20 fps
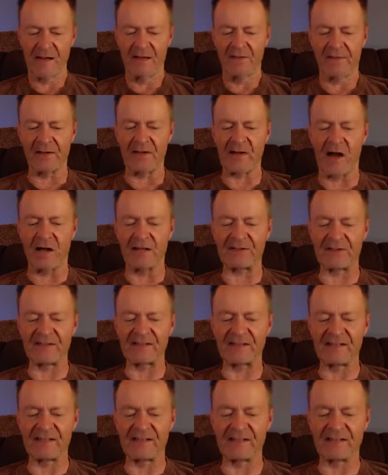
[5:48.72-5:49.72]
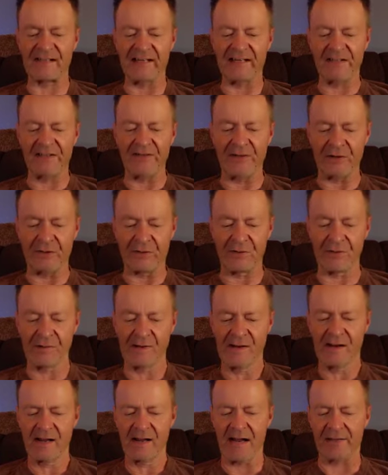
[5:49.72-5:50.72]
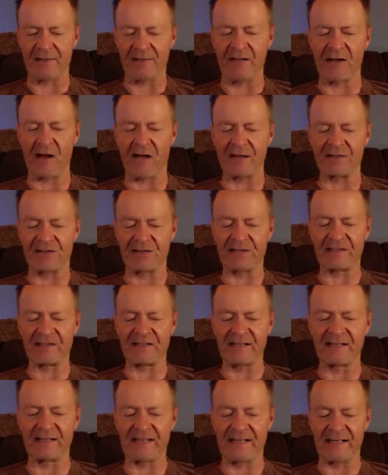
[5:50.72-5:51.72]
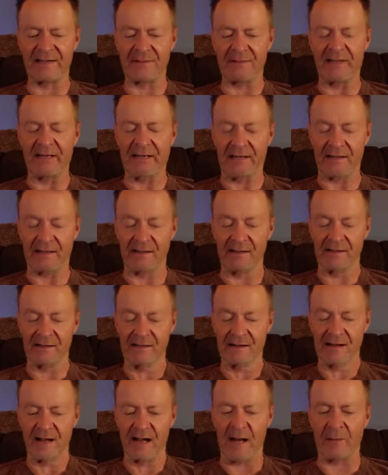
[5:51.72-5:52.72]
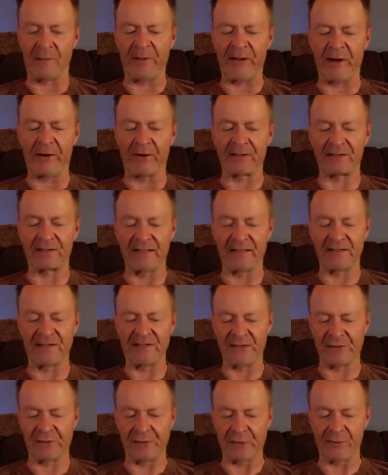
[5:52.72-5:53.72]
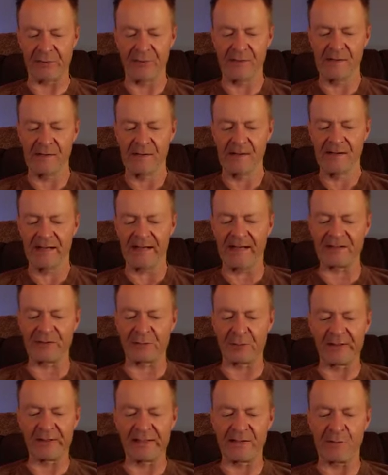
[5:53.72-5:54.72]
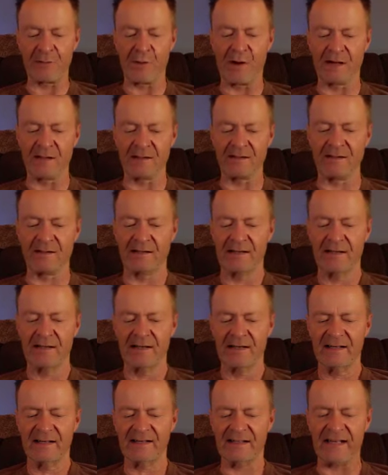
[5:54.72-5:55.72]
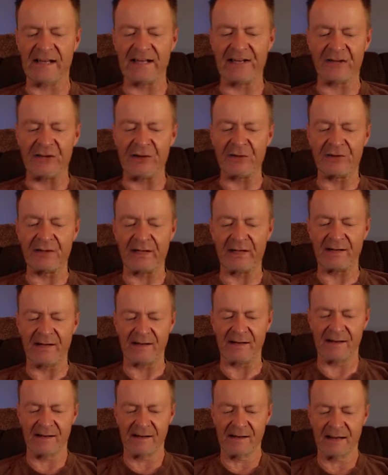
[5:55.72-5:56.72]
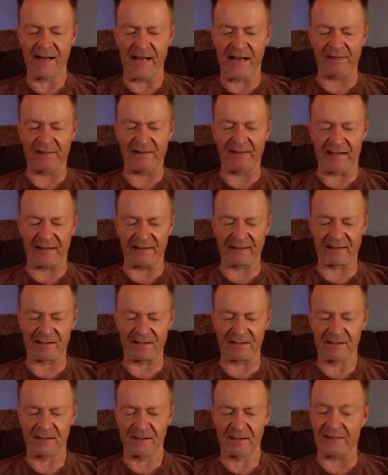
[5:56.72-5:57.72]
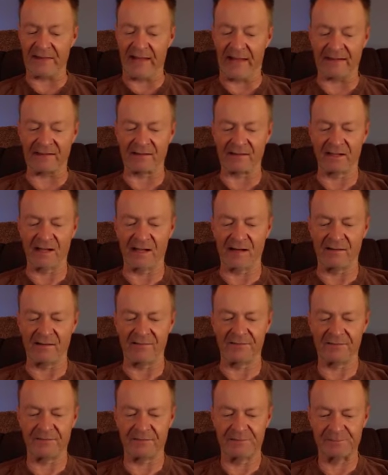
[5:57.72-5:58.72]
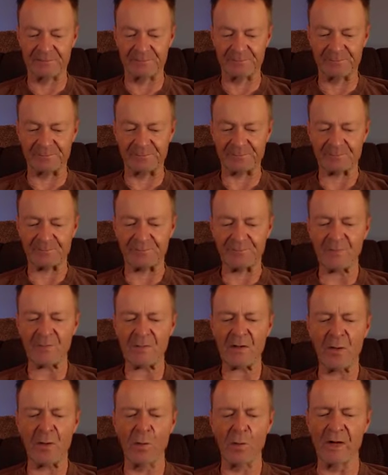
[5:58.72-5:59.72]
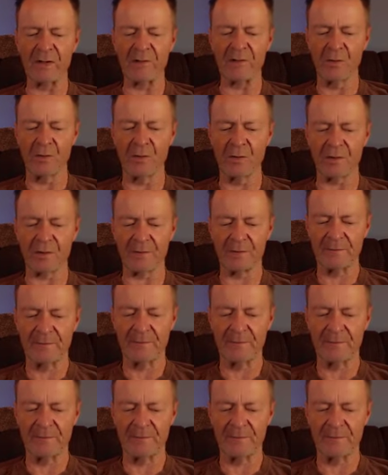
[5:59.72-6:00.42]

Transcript: the consciousness in you and the consciousness in me, apparently too, is really one. Seek unity, and that is that is love. One more.